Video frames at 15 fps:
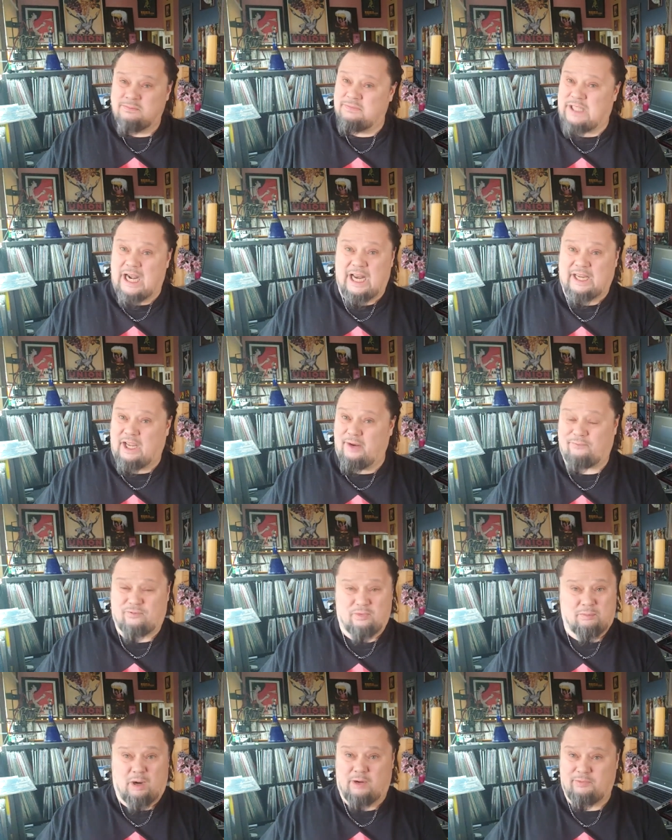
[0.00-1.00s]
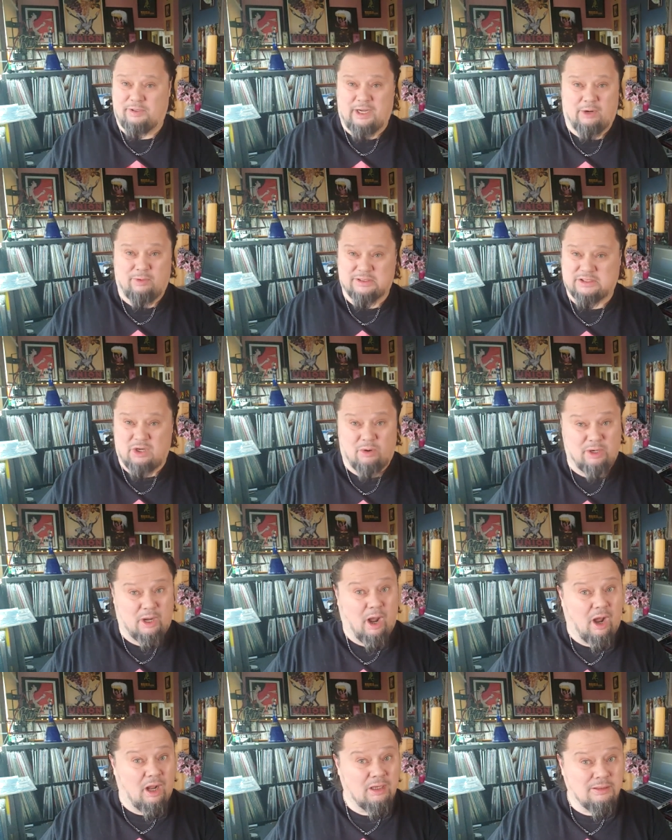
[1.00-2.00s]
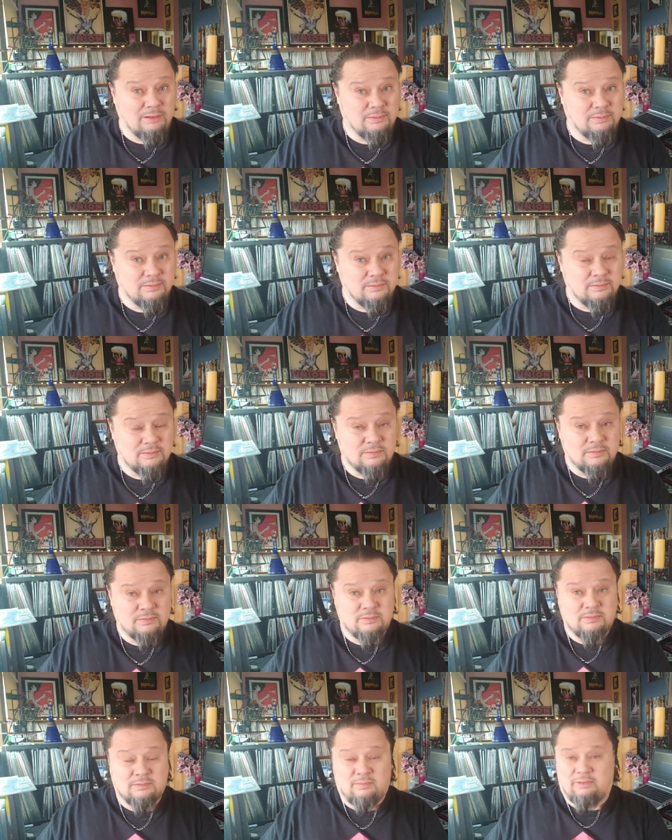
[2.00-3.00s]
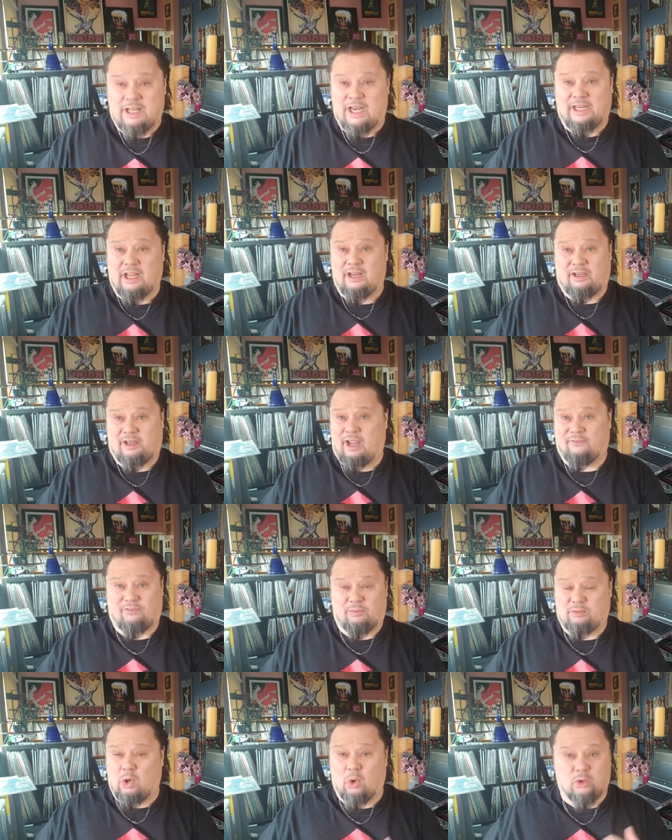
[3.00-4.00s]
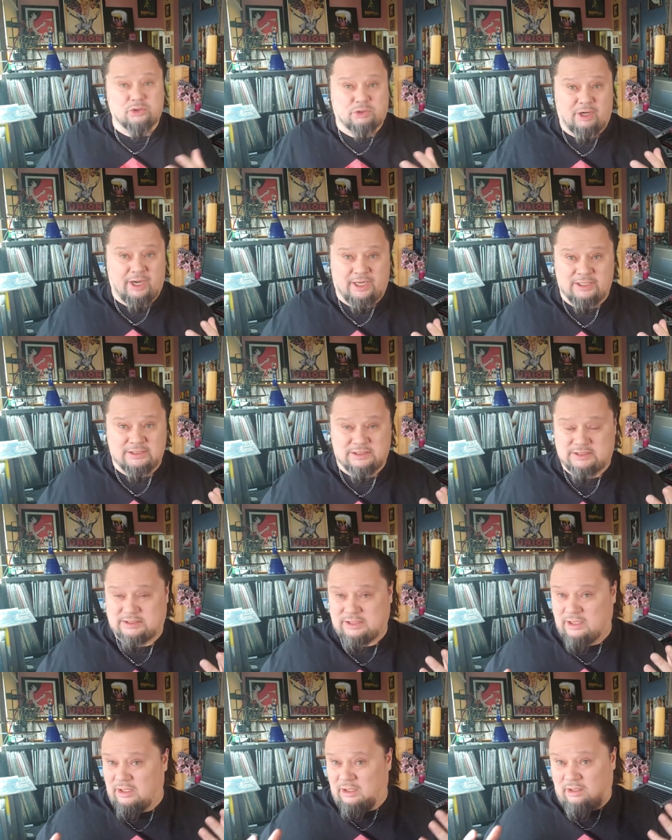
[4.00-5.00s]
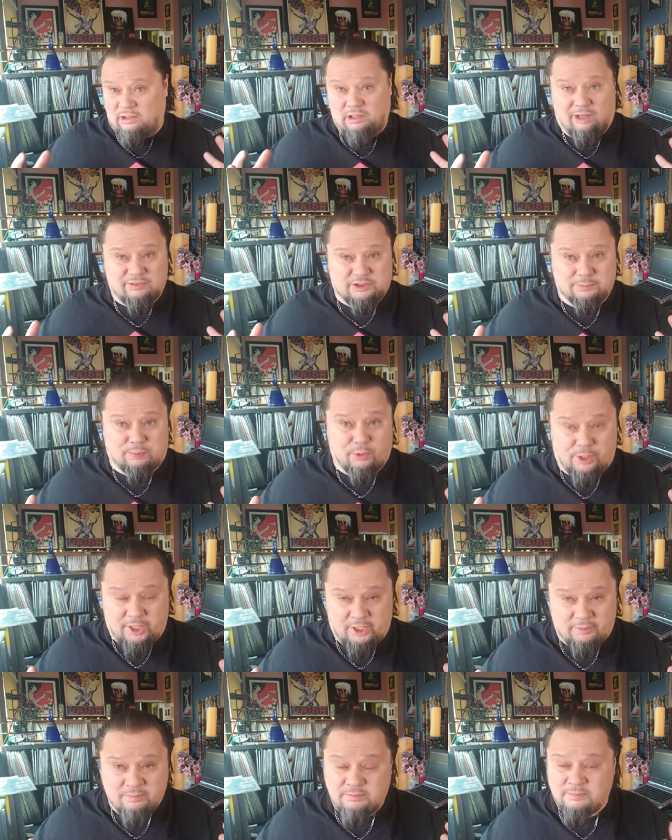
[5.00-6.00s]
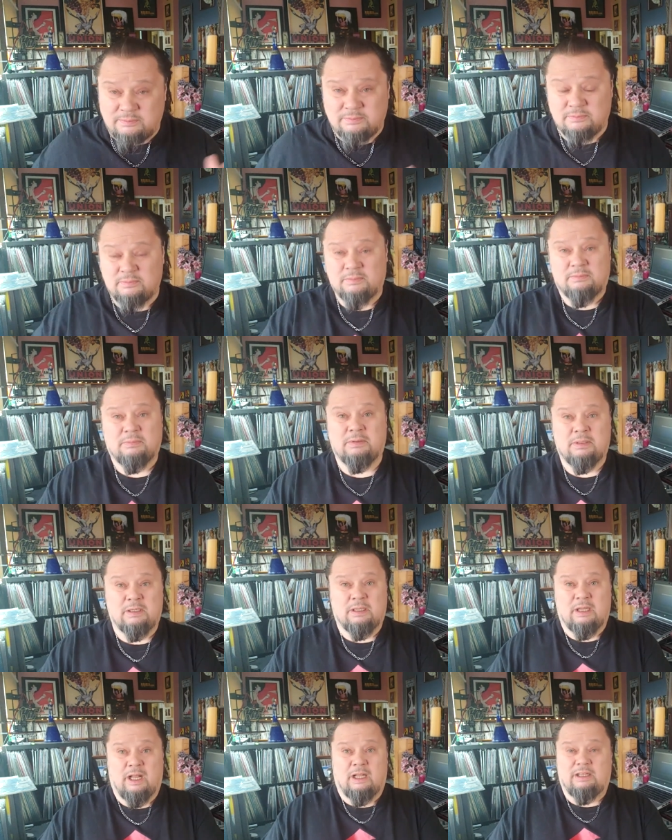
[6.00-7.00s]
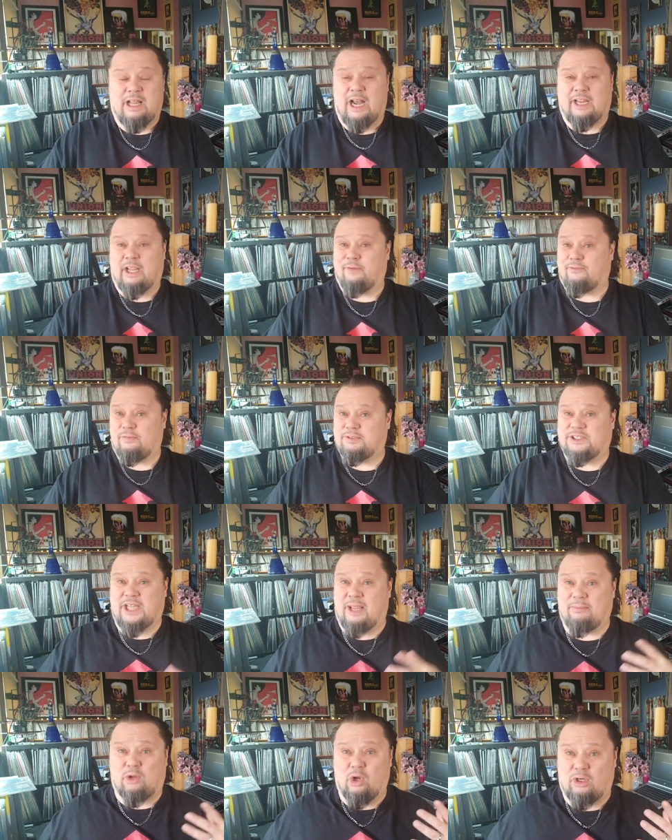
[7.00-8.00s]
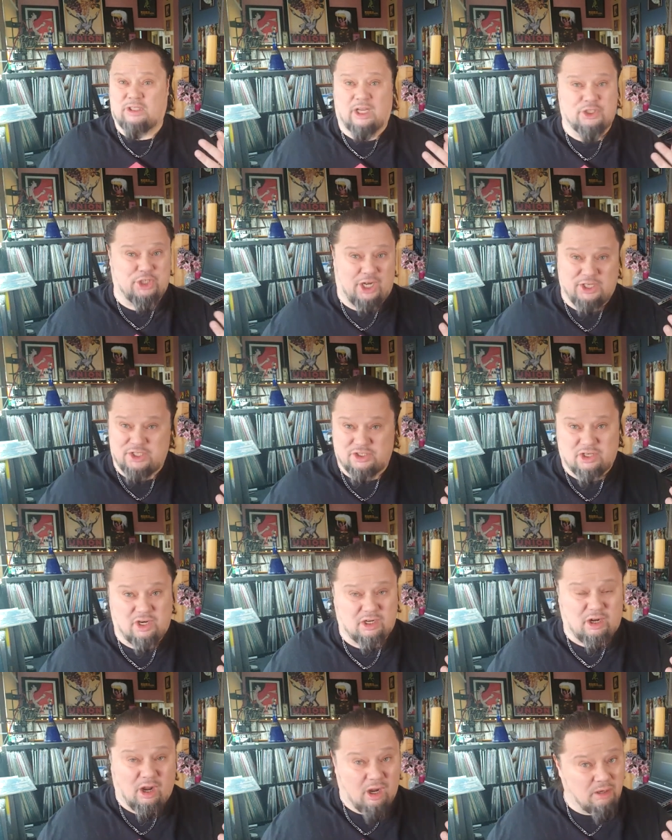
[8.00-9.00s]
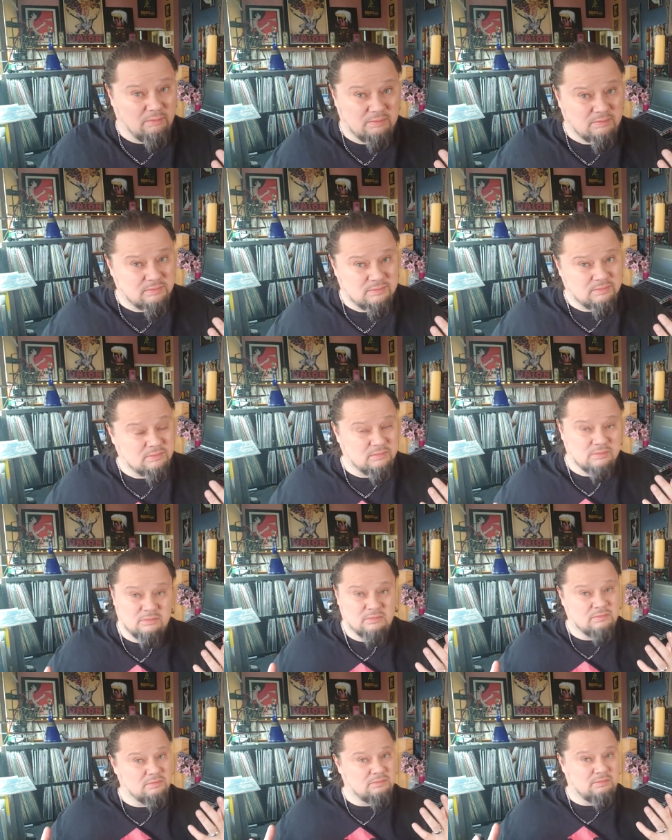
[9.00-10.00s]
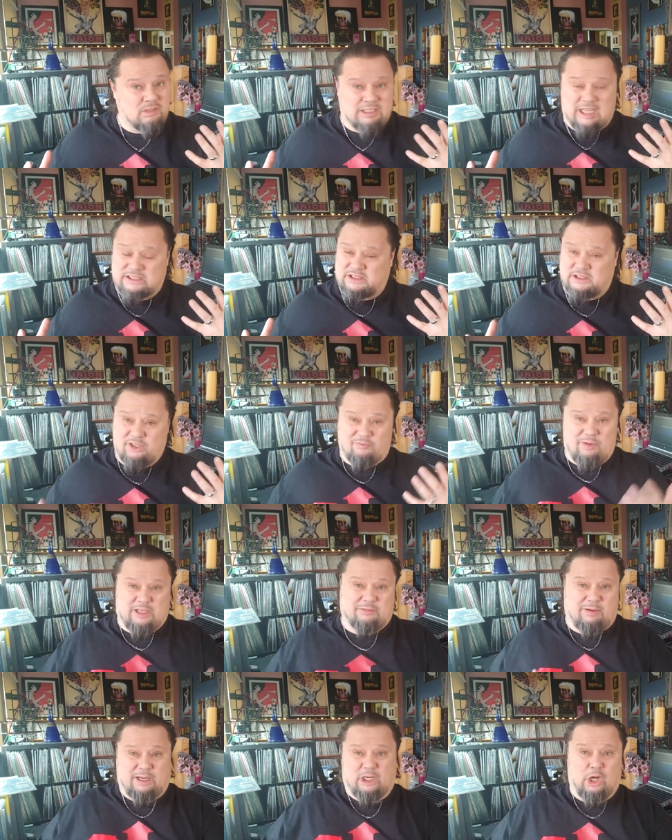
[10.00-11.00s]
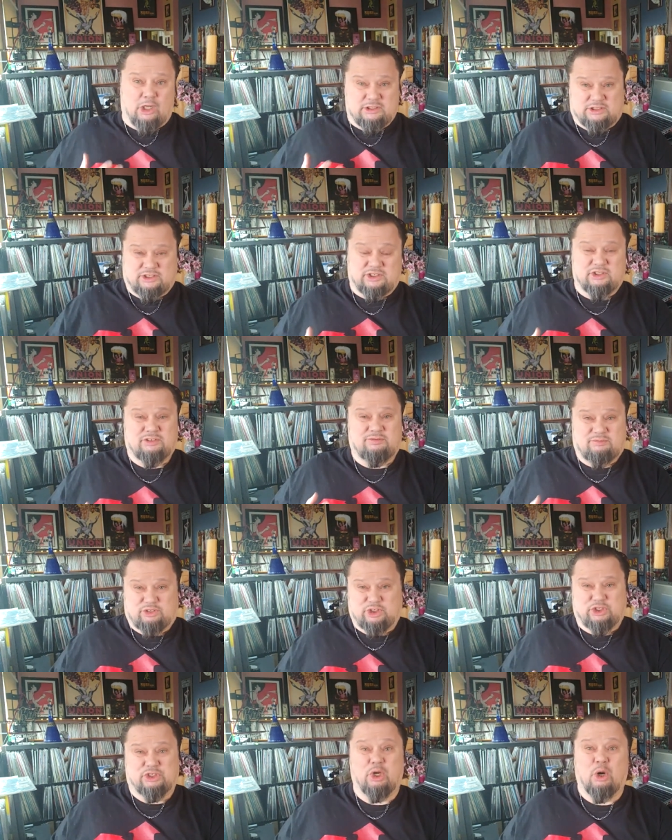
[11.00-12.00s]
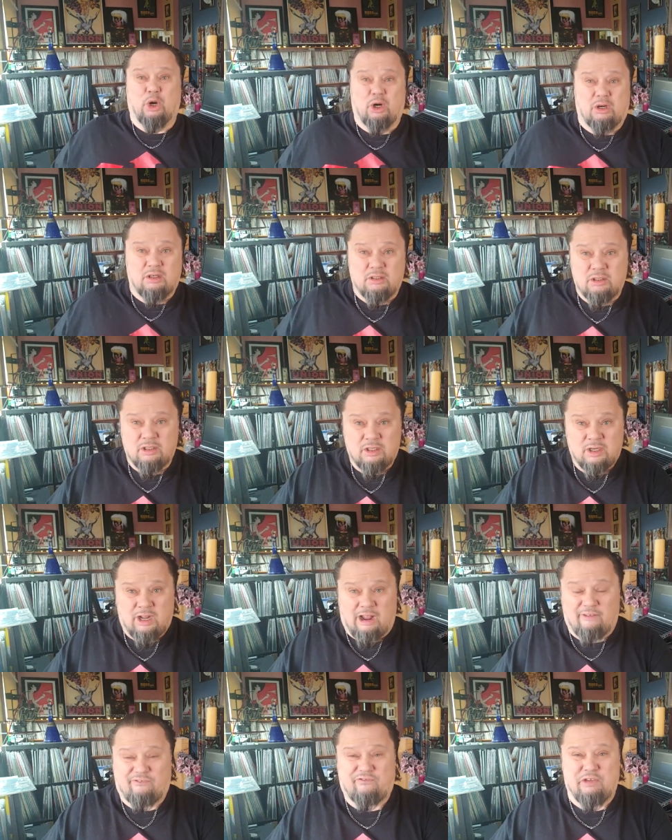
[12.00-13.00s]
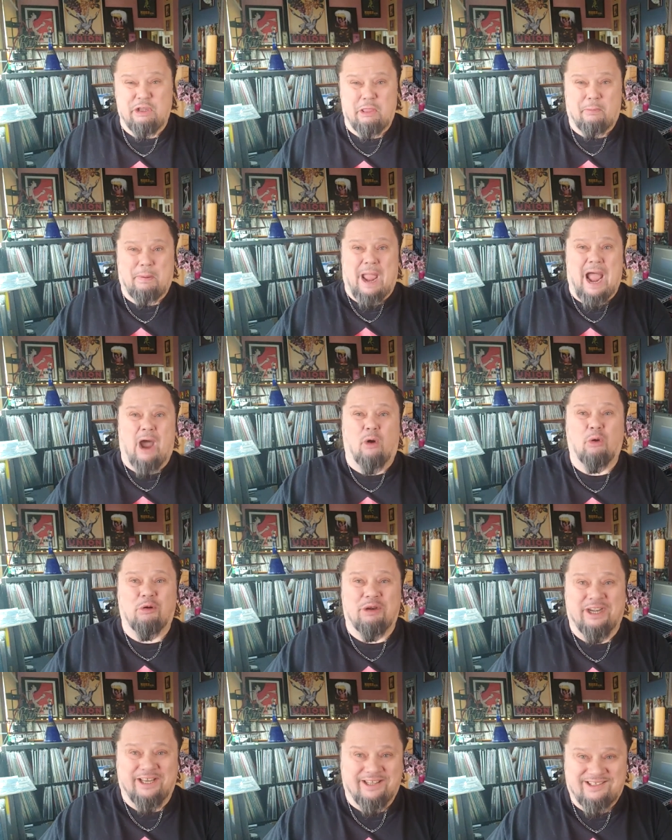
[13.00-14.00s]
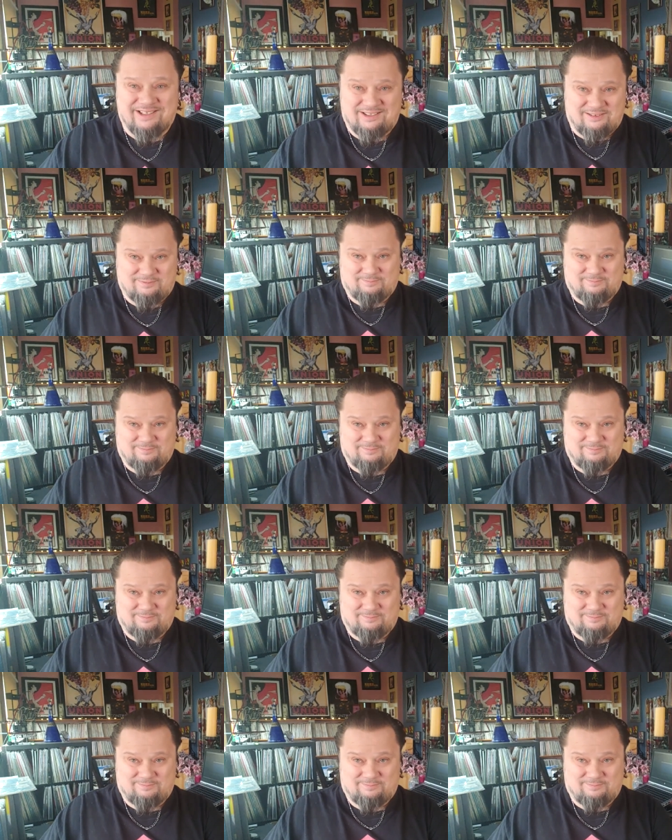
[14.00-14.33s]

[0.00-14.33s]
that I get from Marvin Gaye, What's Going On, that I get, get from Coltrane's Love Supreme, that I get from Sam Cooke, A Change Is Gonna Come. That stuff makes my guts stir. I feel the power in it.